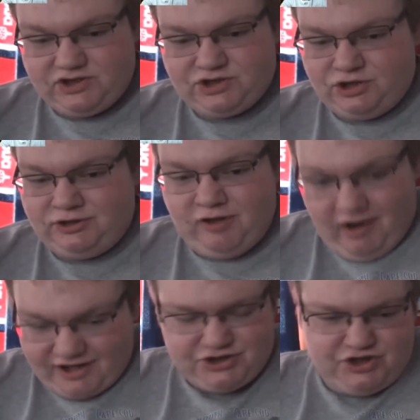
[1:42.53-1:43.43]
There's a
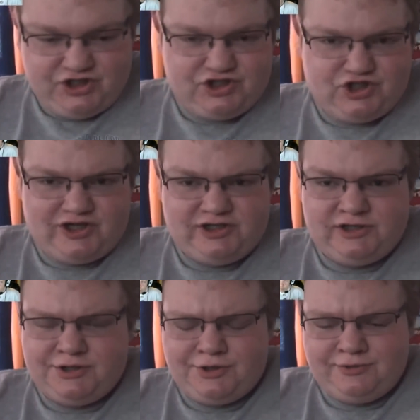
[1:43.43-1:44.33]
lot of cheese on
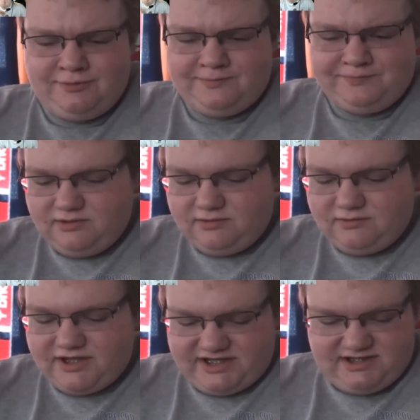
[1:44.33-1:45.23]
here.
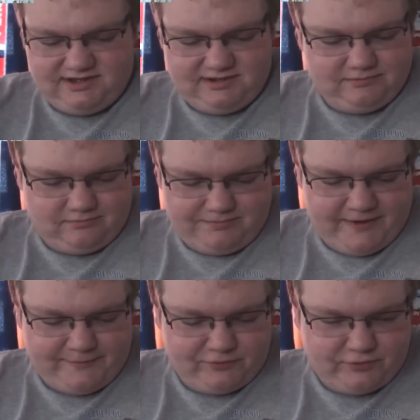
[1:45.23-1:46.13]
Nice. Oh no.
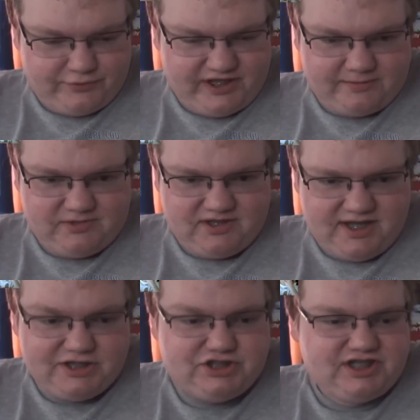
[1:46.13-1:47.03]
Pepperoni up to
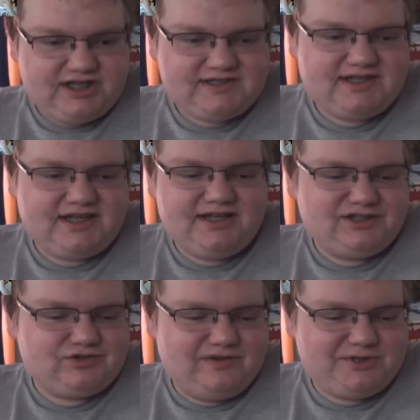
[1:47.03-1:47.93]
the edges, like it said in
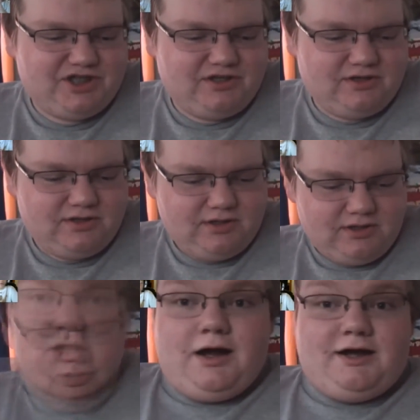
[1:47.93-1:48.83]
the description.
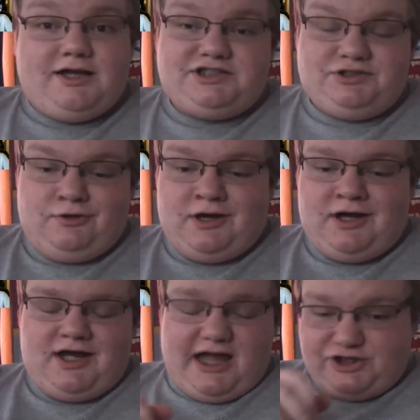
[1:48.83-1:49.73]
All right, so
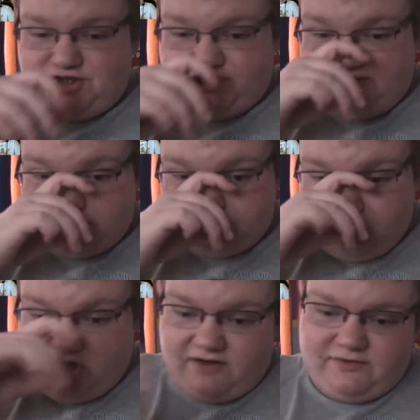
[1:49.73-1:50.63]
I actually had to
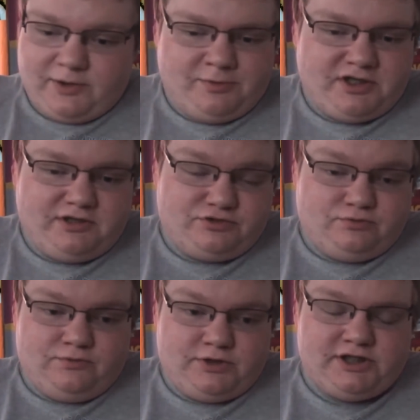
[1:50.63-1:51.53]
cool off a little bit. It
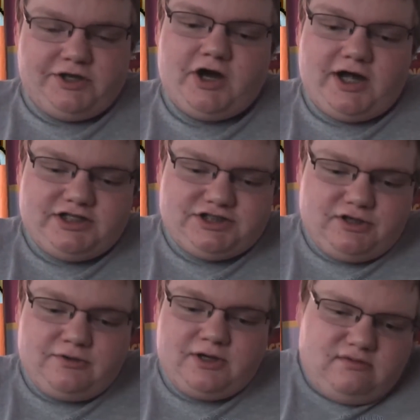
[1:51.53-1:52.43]
was really hot,
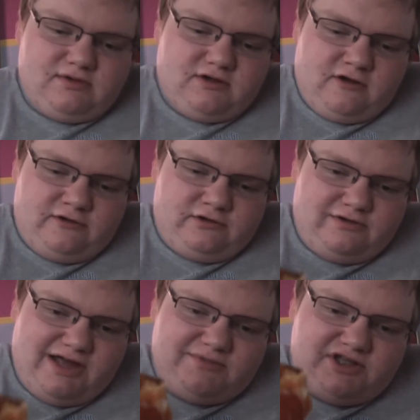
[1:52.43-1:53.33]
so we'll go ahead
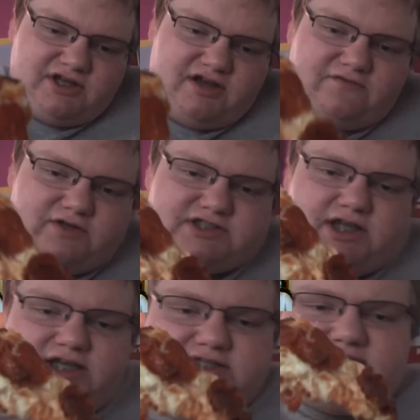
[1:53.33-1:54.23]
and grab the
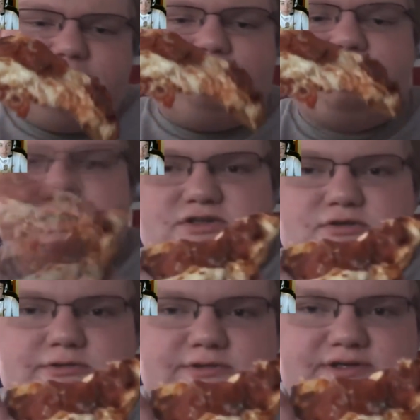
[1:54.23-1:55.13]
first slice.
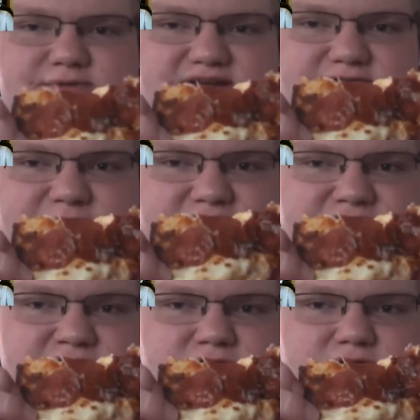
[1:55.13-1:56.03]
So here we have the
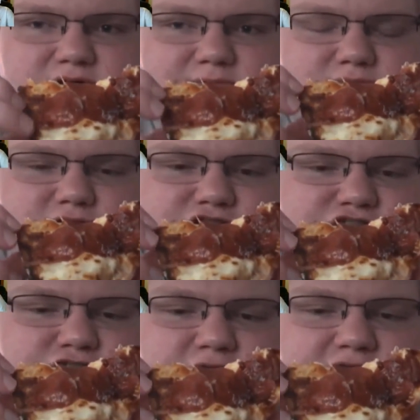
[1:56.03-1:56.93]
pizza. Dude, wait, hold up.
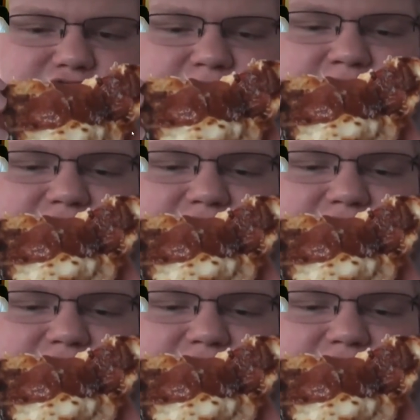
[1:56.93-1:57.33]
I'm pausing the